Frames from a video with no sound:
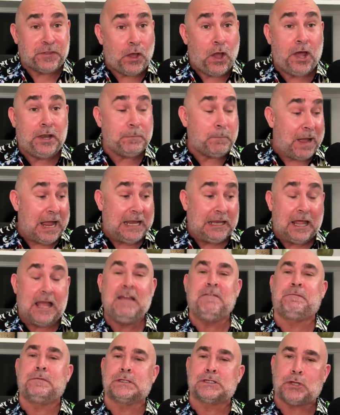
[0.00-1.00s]
thought my
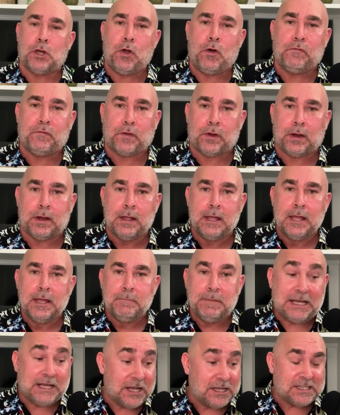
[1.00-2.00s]
life was over
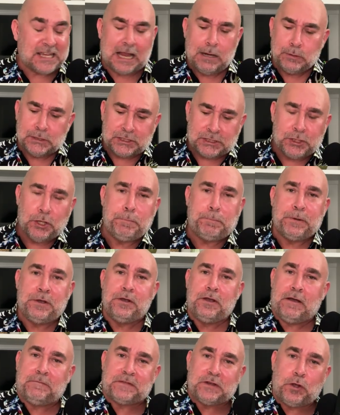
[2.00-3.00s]
because I was
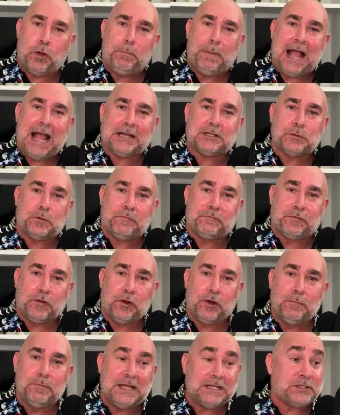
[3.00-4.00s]
stupid enough to go back to a
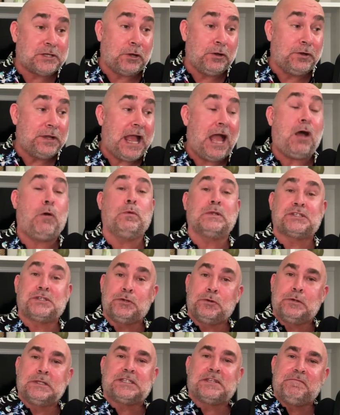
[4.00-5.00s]
firm that turned out was
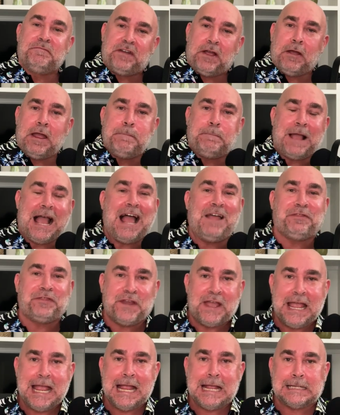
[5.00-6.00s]
doing some very
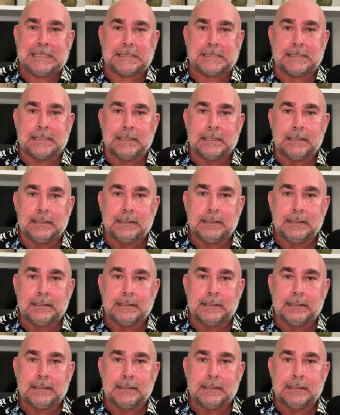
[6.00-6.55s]
bad things.